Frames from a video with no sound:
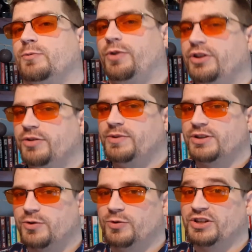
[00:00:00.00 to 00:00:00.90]
One of them is
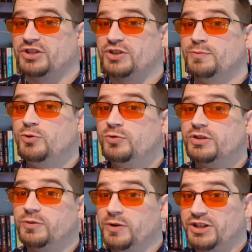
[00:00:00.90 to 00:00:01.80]
called a
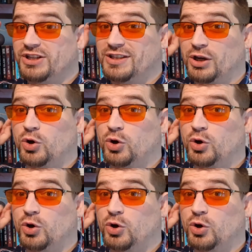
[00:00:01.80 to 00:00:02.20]
smoot, which is the